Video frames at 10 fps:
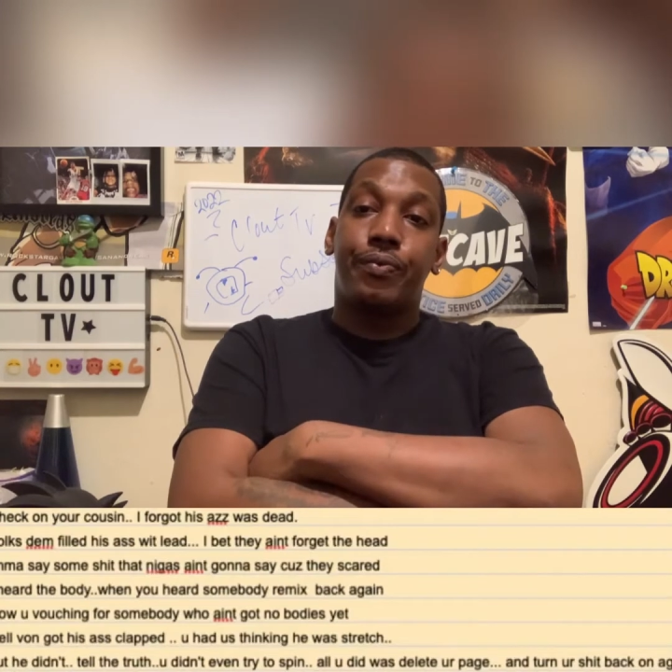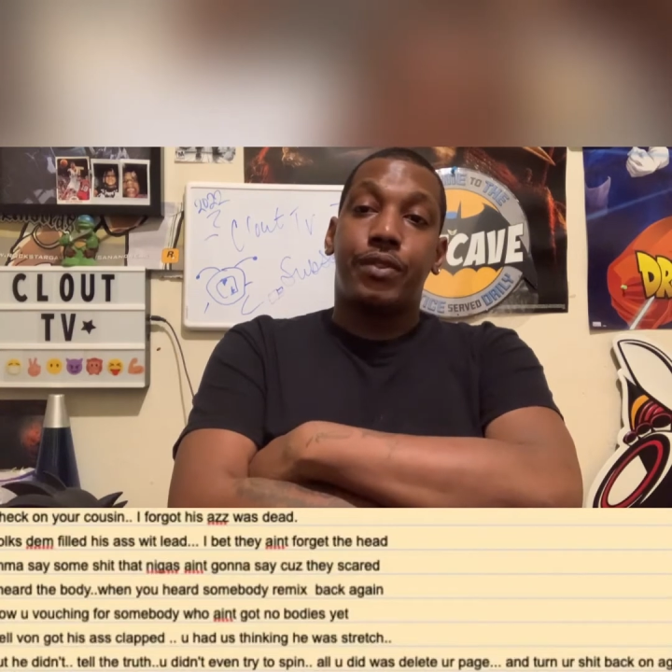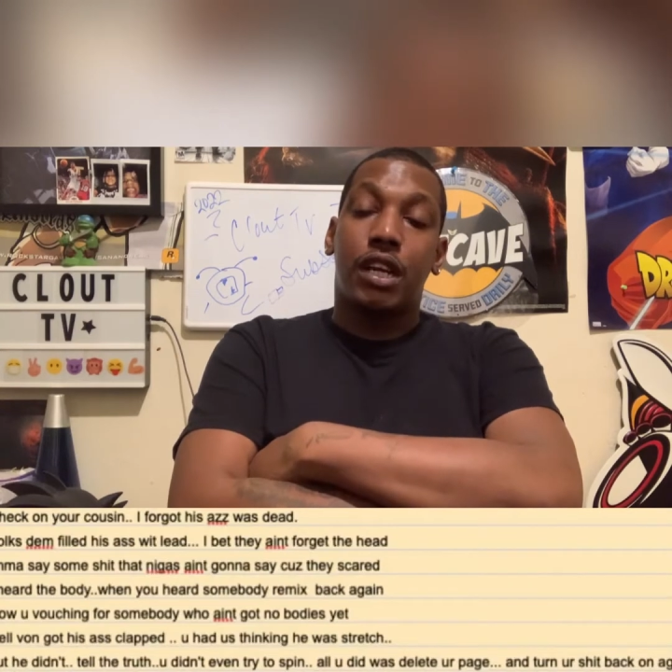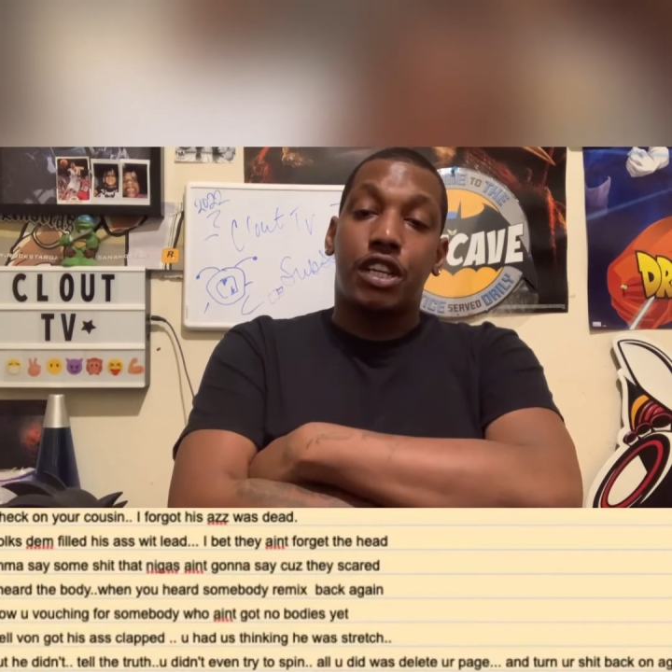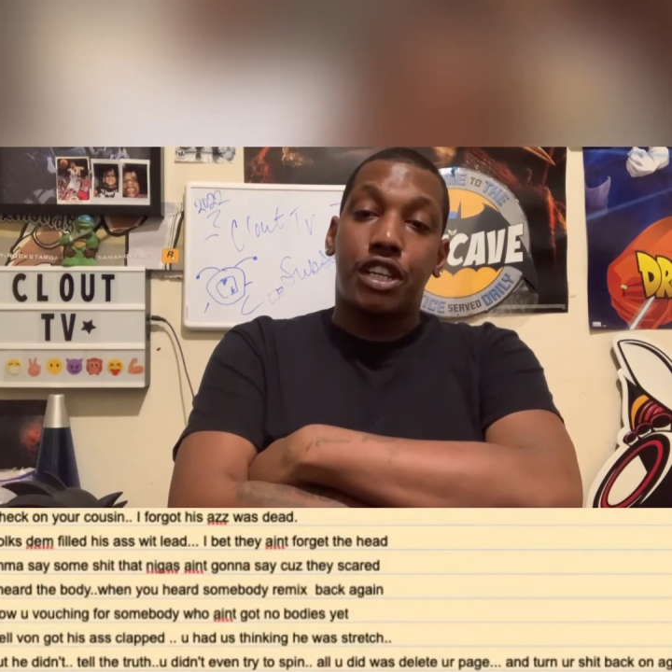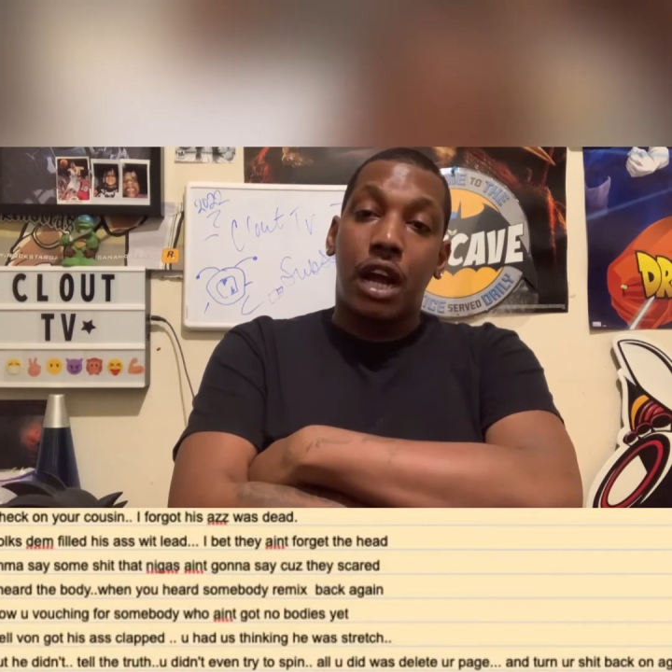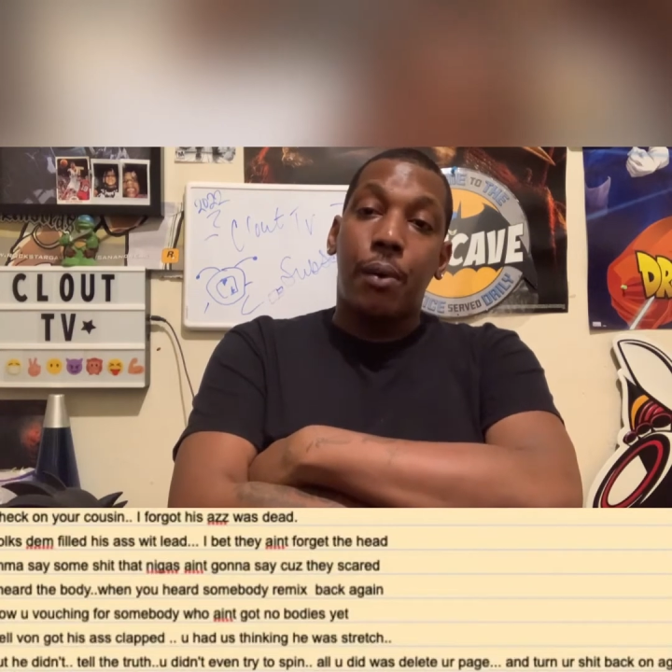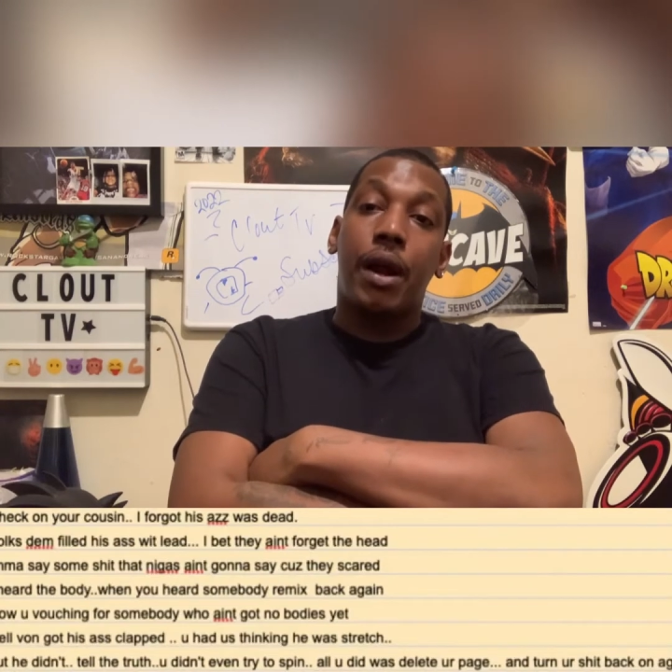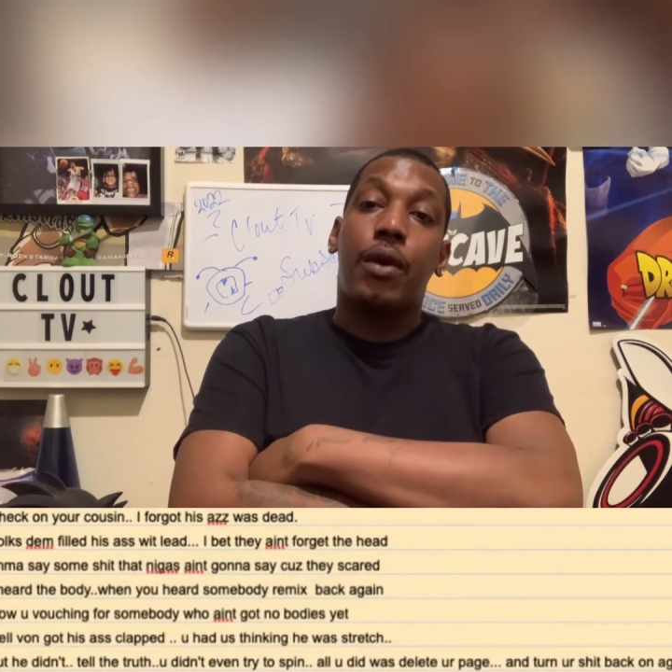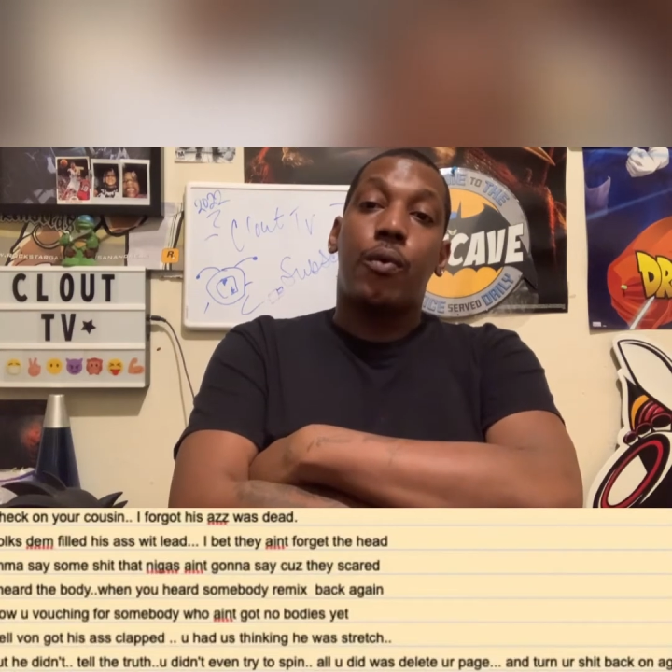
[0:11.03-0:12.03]
A
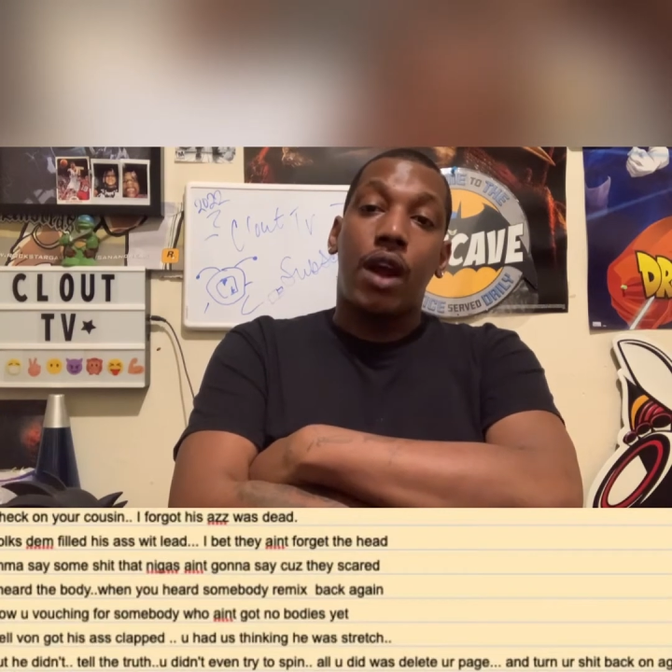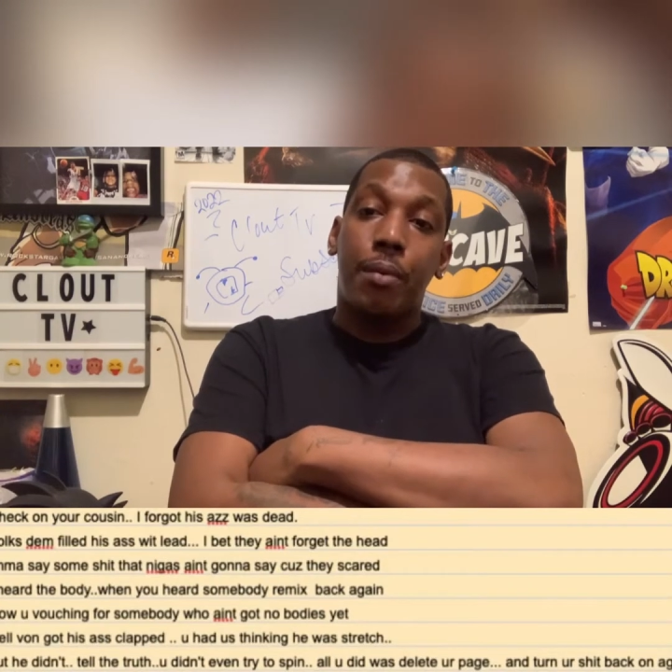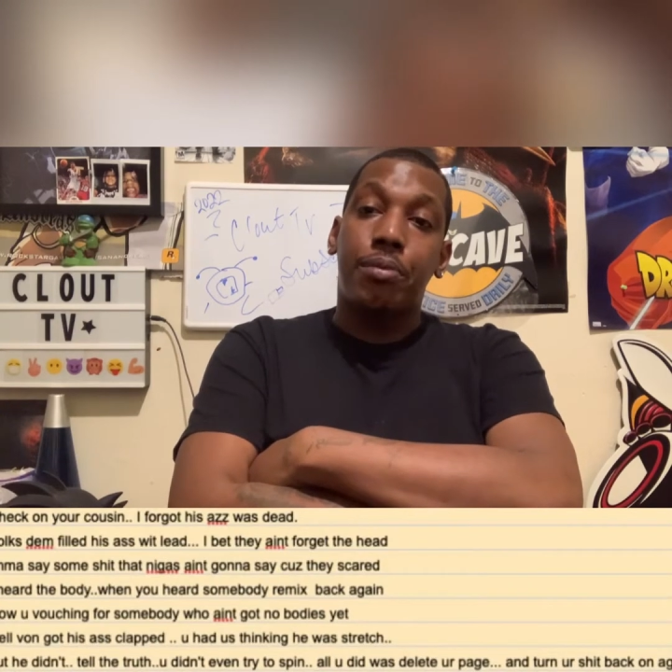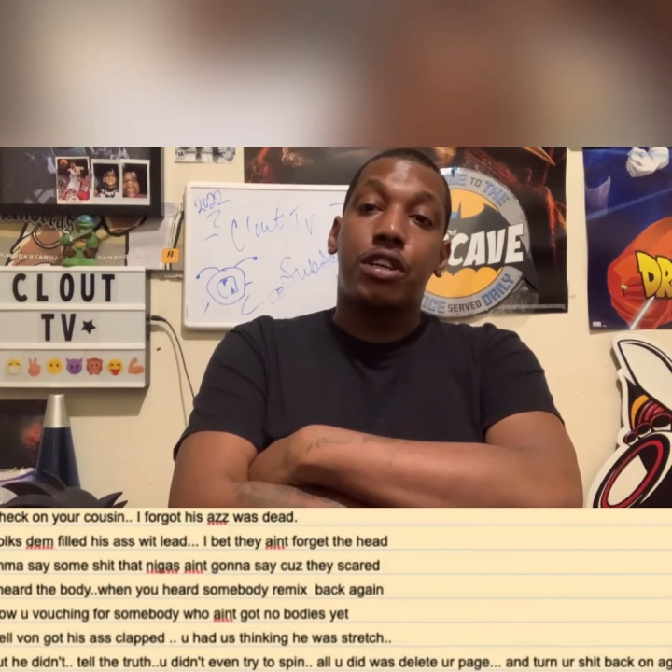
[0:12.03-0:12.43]
Chiraq rapper,